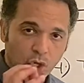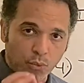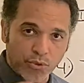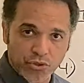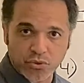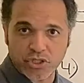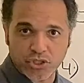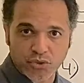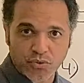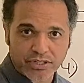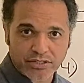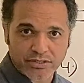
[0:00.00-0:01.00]
when you
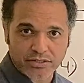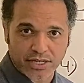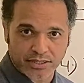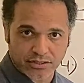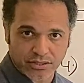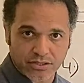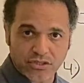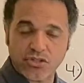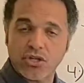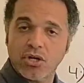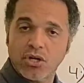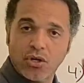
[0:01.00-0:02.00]
construct a
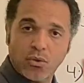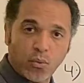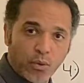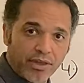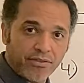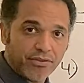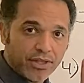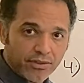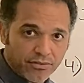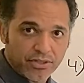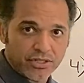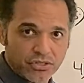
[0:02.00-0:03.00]
sentence with
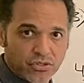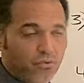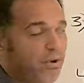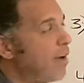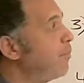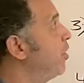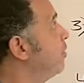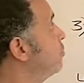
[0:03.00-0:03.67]
this grammar.